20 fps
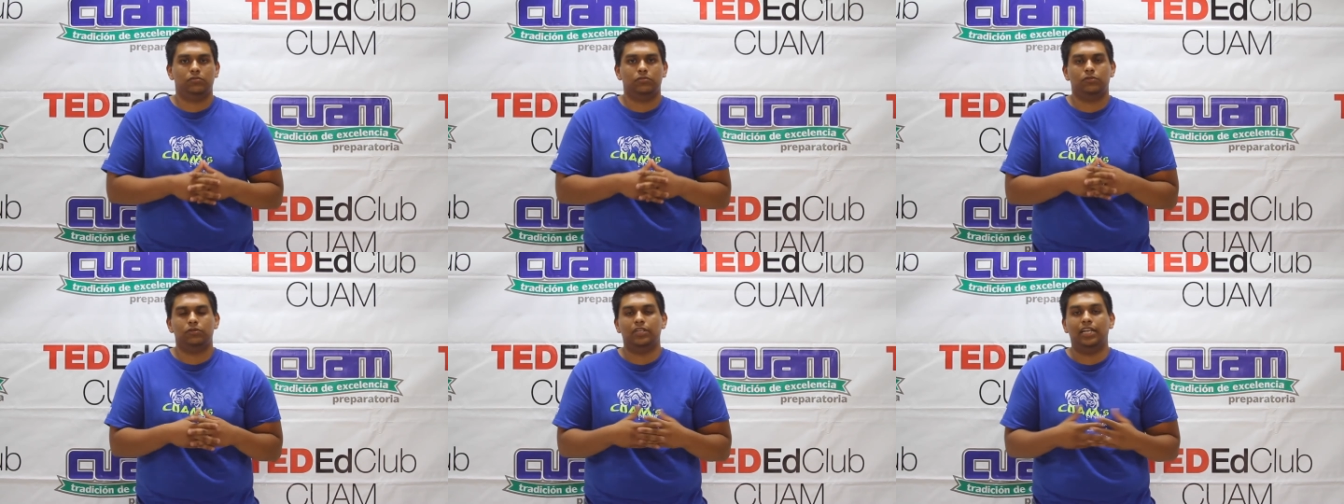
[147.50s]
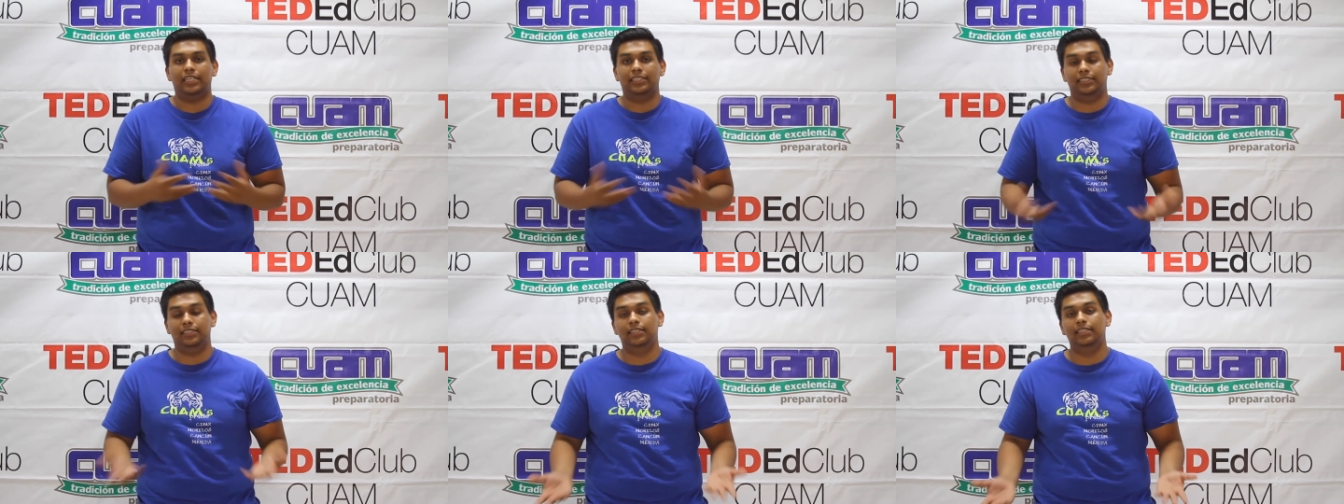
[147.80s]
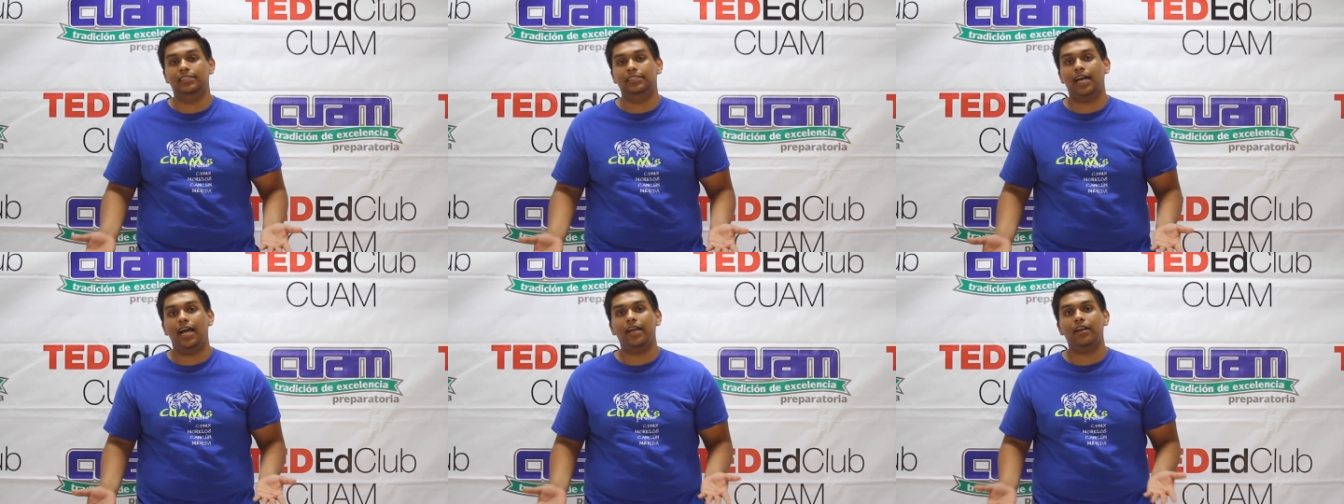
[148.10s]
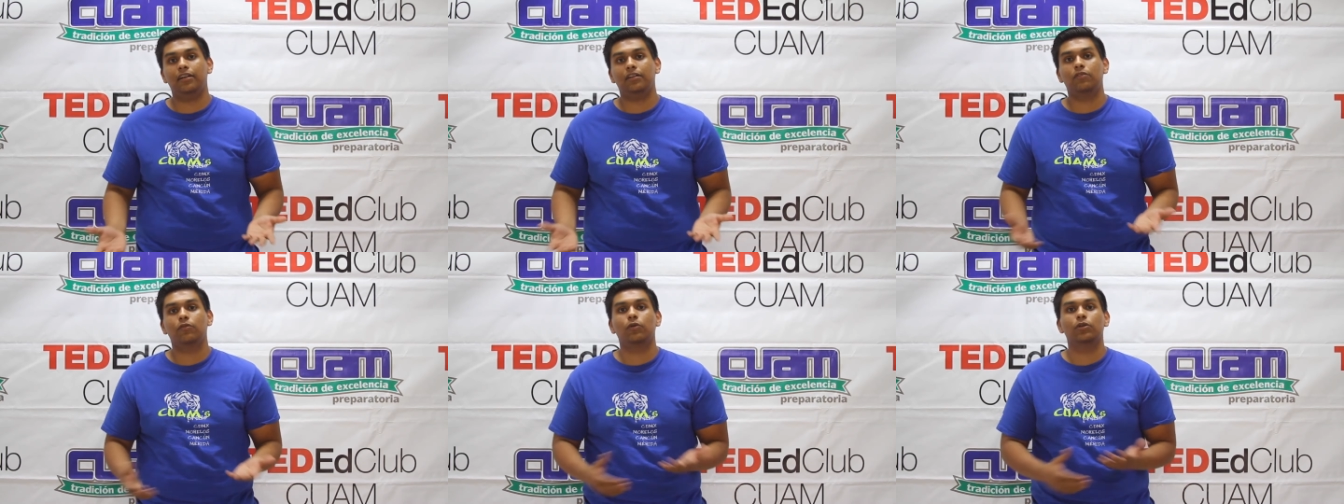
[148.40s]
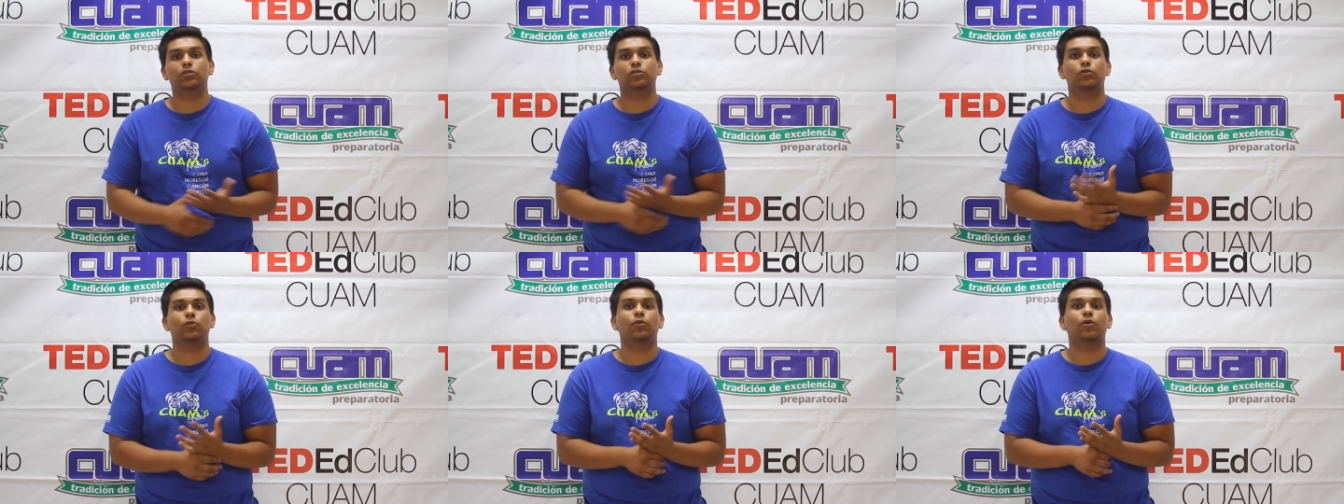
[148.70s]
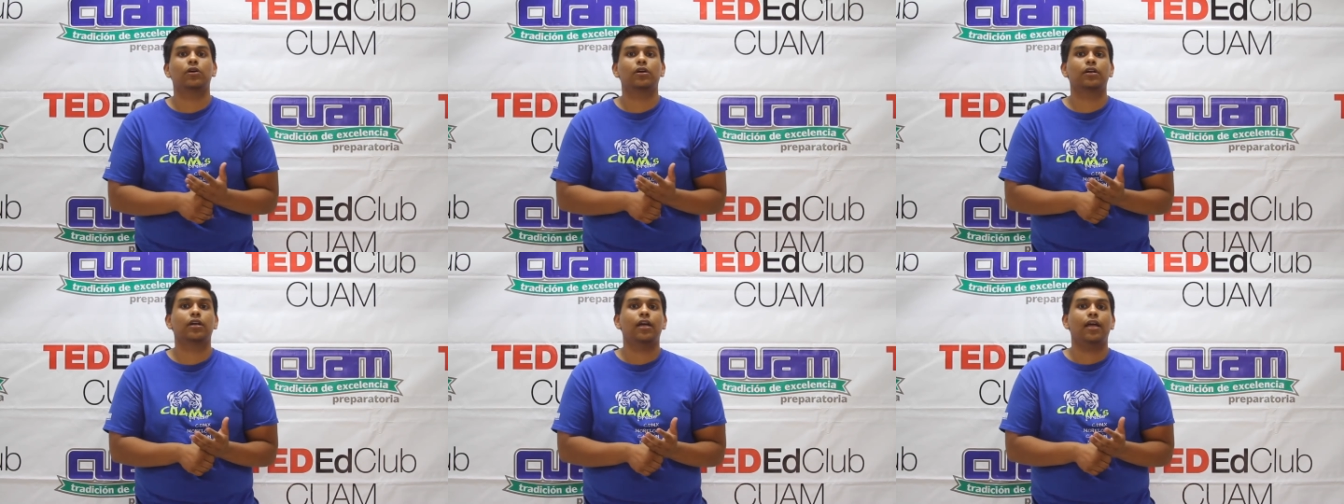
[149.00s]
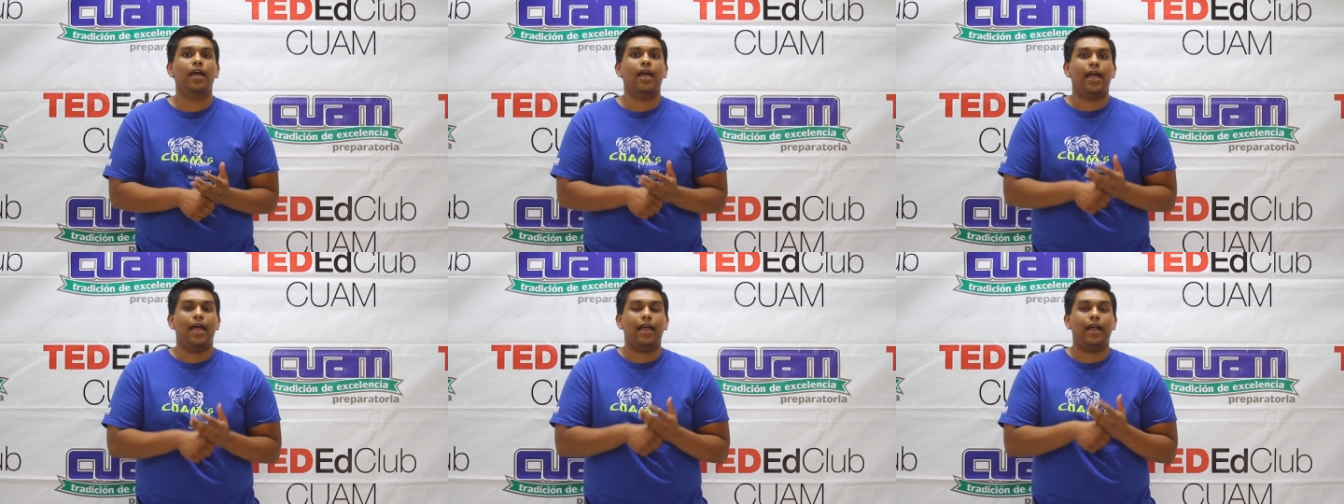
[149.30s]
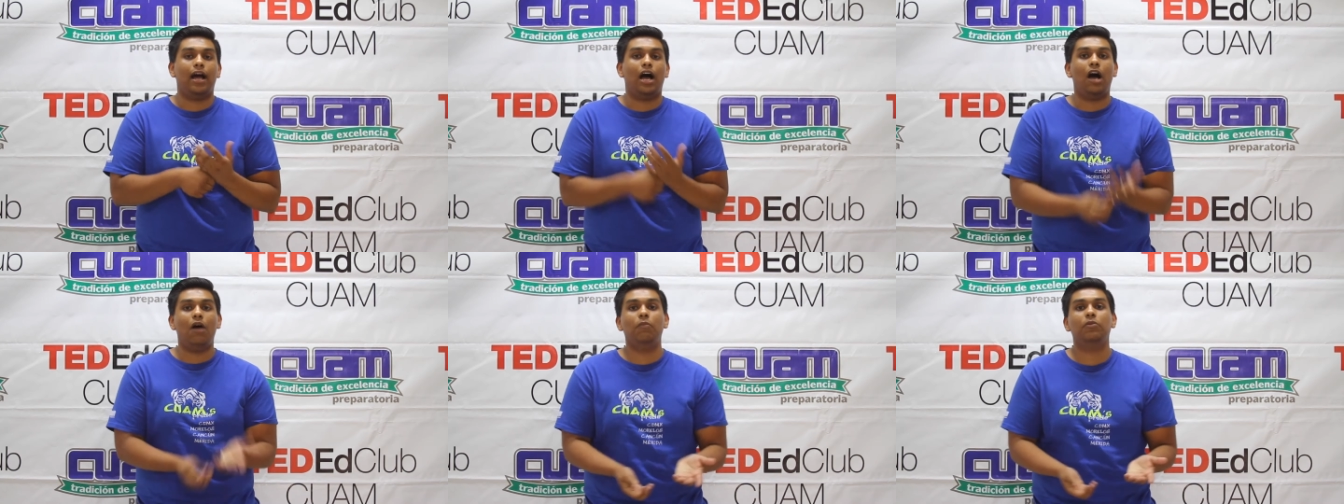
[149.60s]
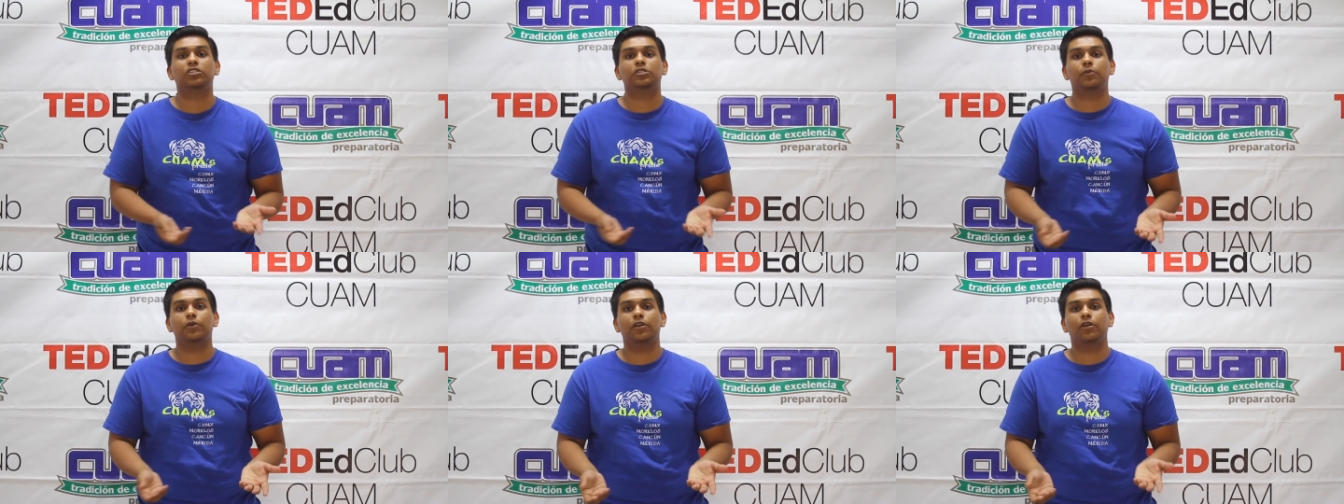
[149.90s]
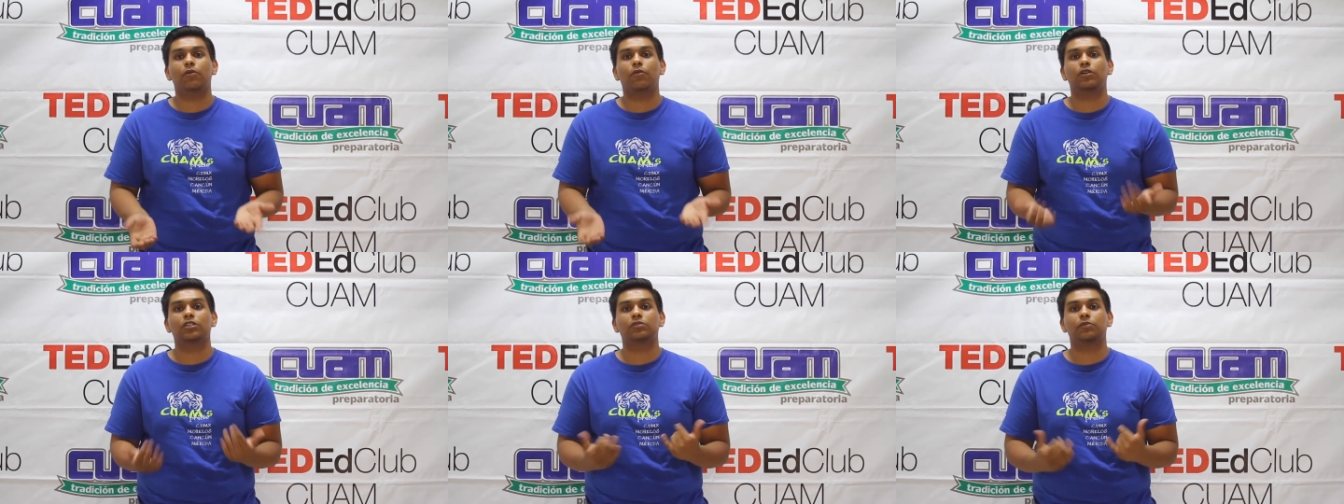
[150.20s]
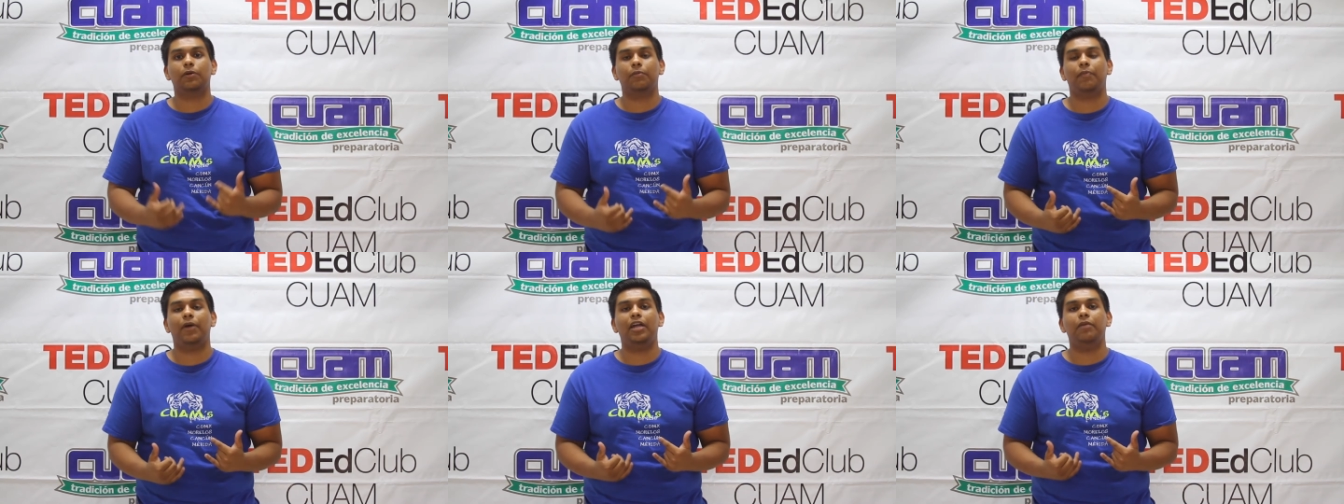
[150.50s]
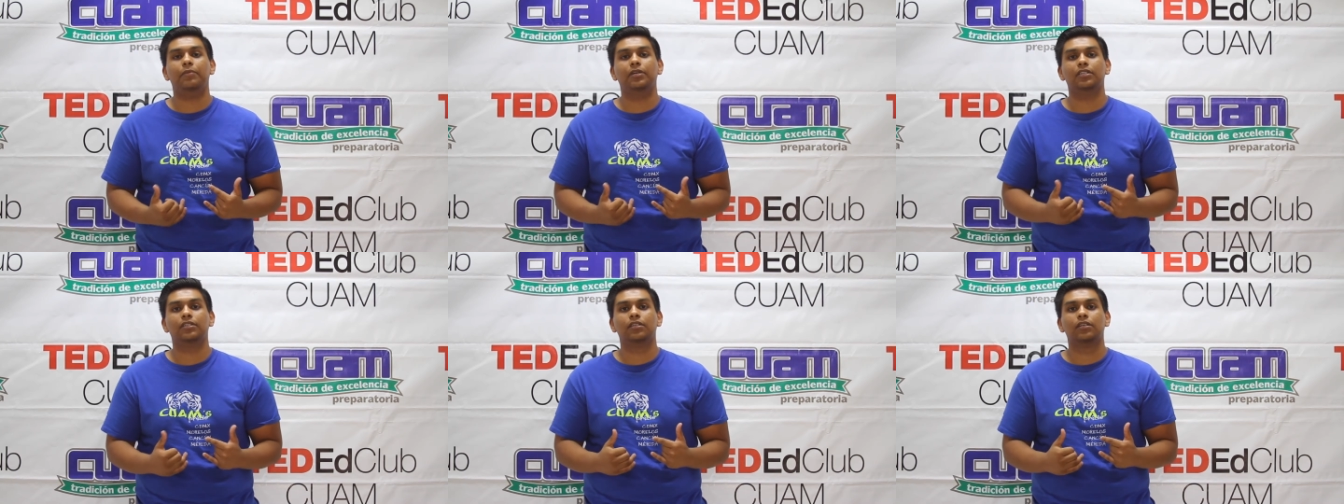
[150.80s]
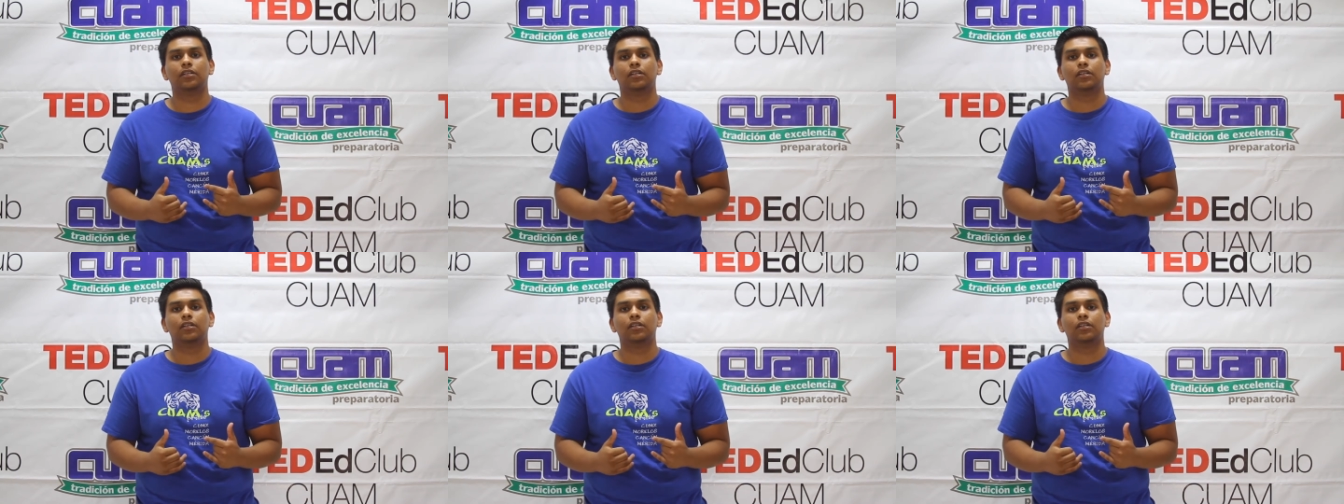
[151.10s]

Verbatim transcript: decided when to work and how much money was my payment.